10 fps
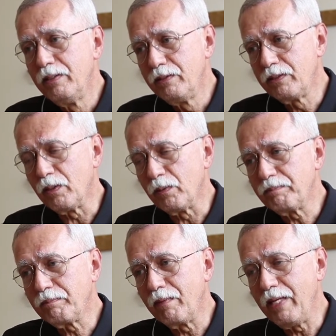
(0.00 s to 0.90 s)
So,
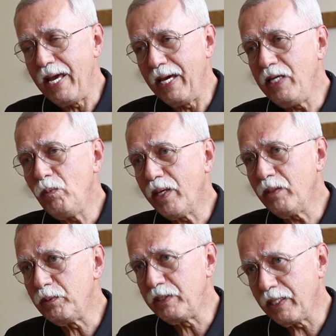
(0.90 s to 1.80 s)
anyone
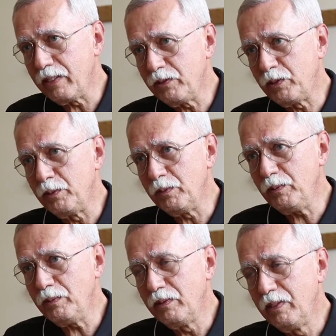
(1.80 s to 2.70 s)
who tells
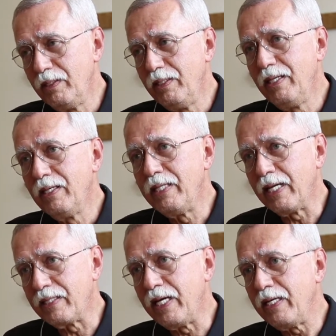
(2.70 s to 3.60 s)
you
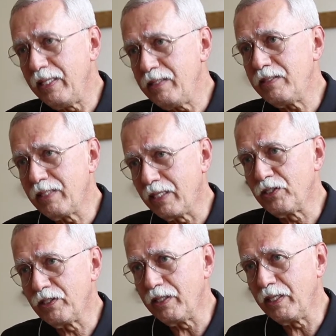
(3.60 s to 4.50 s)
that there is such
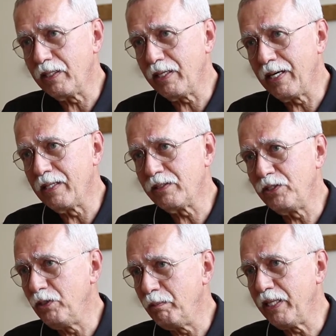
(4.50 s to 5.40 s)
a thing as
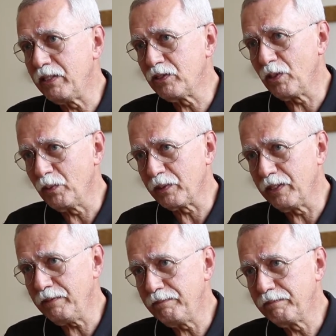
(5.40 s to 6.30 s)
humane
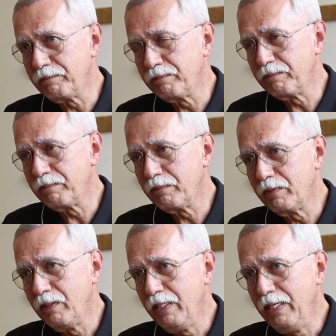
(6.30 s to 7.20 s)
slaughter
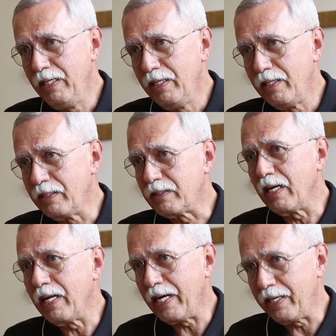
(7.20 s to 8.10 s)
is a
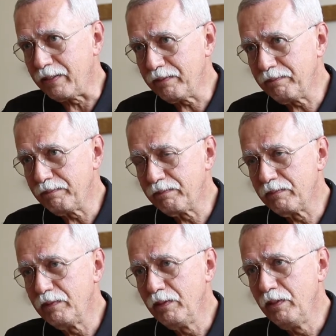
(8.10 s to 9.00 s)
liar,
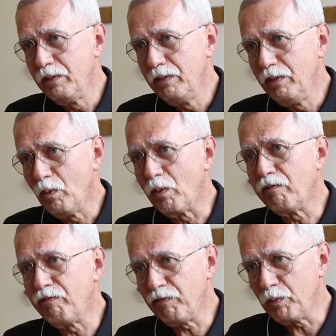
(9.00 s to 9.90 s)
or a
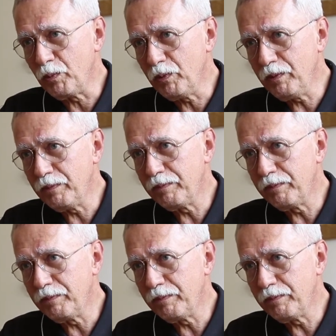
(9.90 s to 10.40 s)
fool,